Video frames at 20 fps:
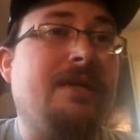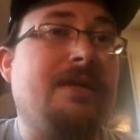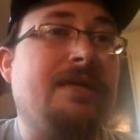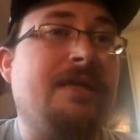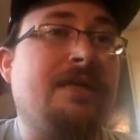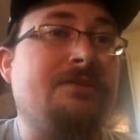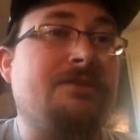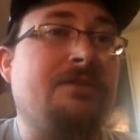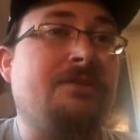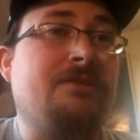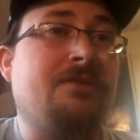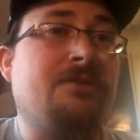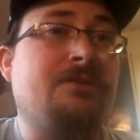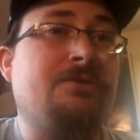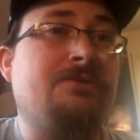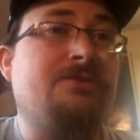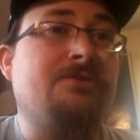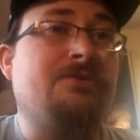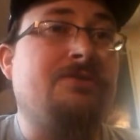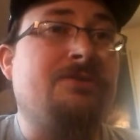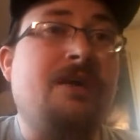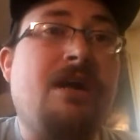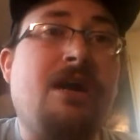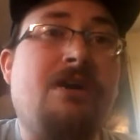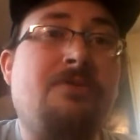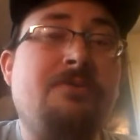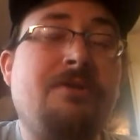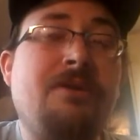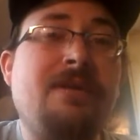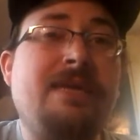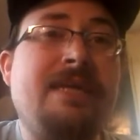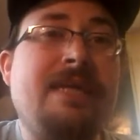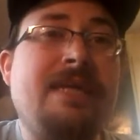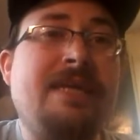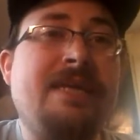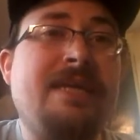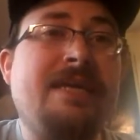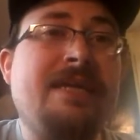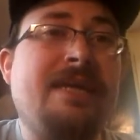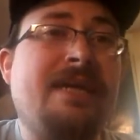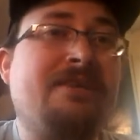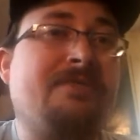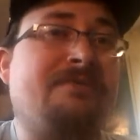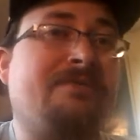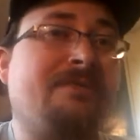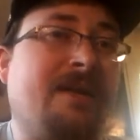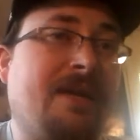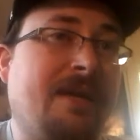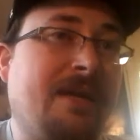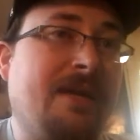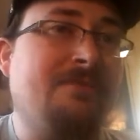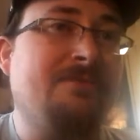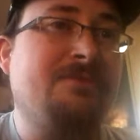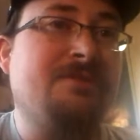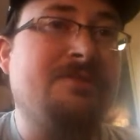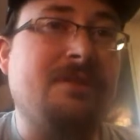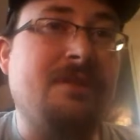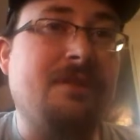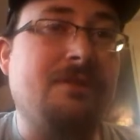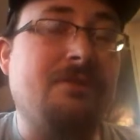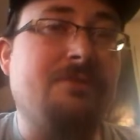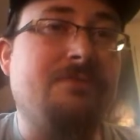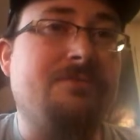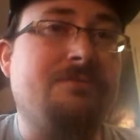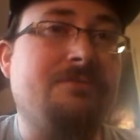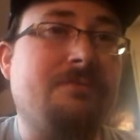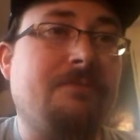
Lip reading: is that there's not really any kind of time scale.